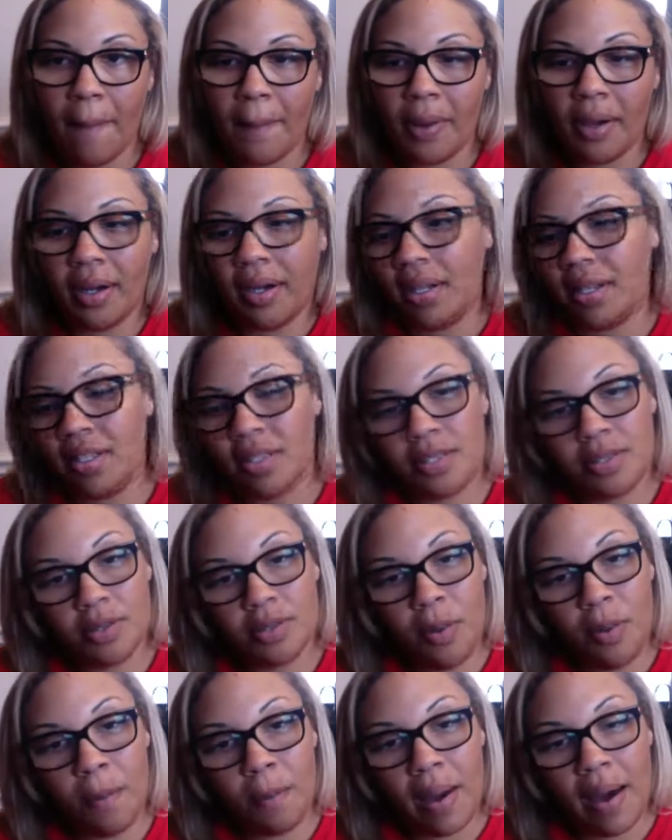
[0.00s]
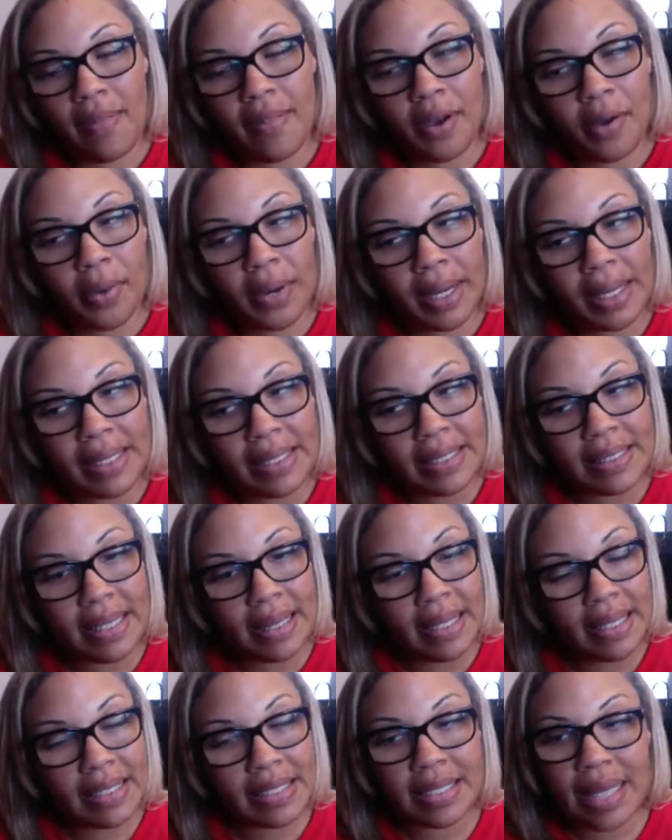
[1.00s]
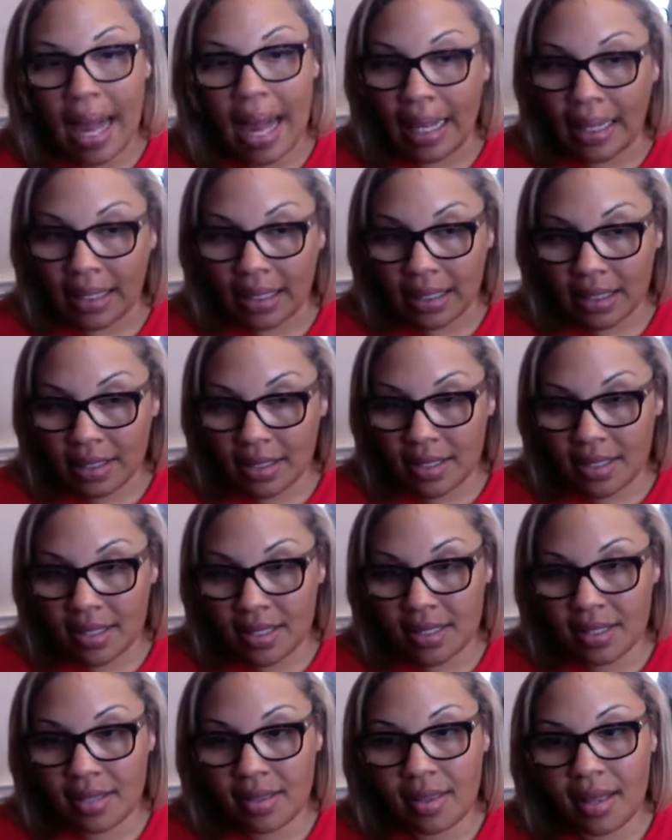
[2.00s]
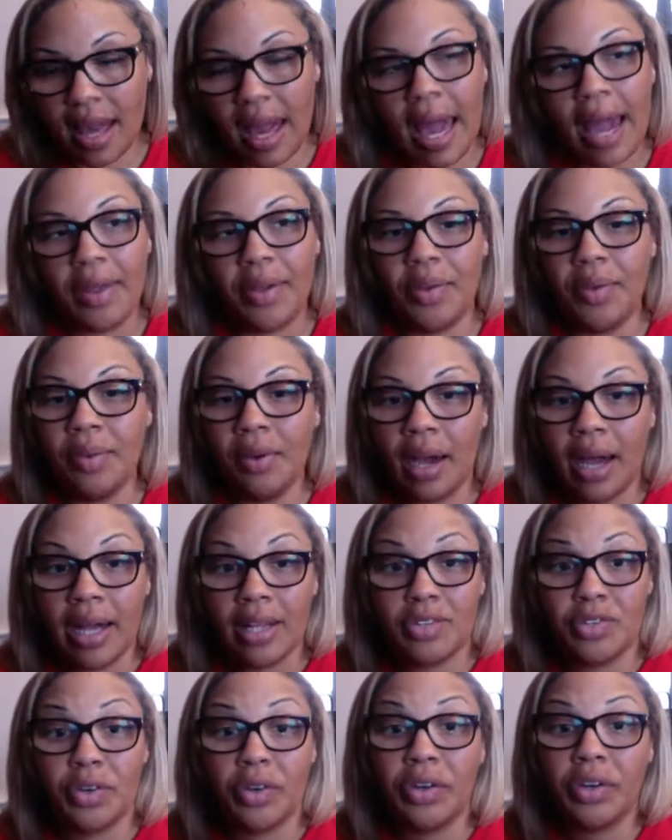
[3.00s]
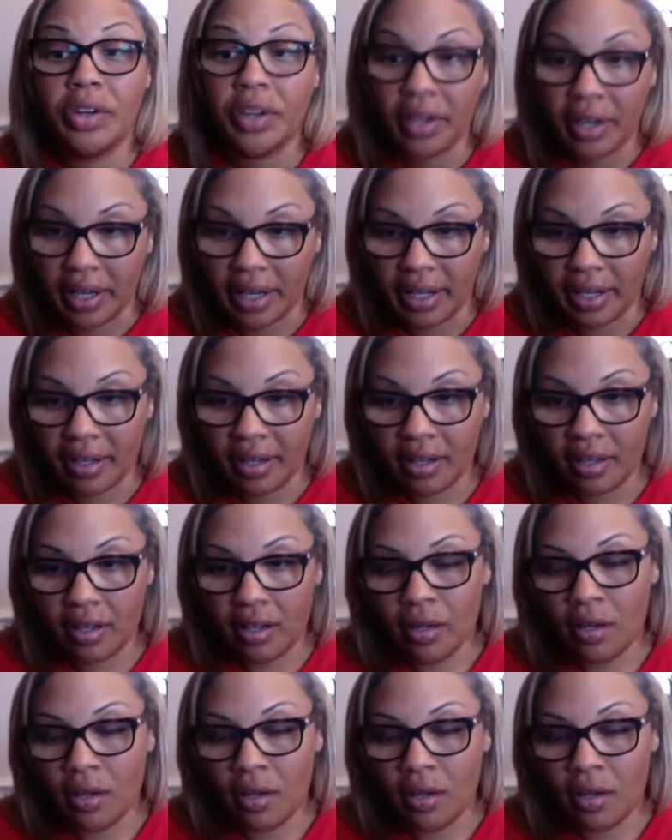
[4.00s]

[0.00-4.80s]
I'm going to assume by the crickets and the silence that you guys are good.